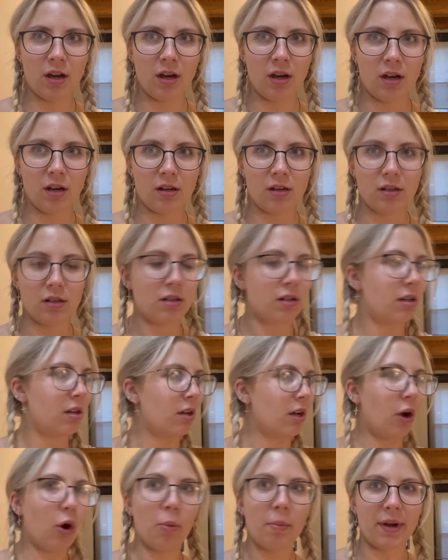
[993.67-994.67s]

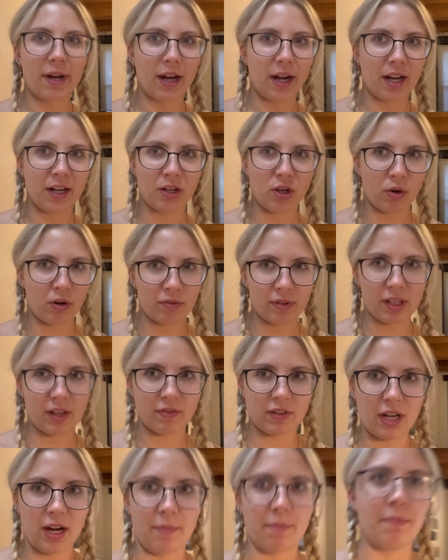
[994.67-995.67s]
oh my God, I don't really have
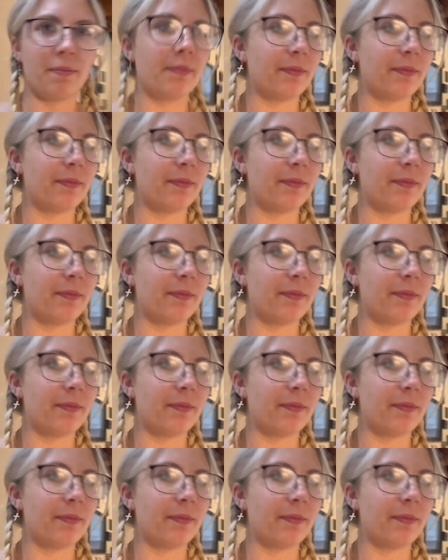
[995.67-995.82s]
time.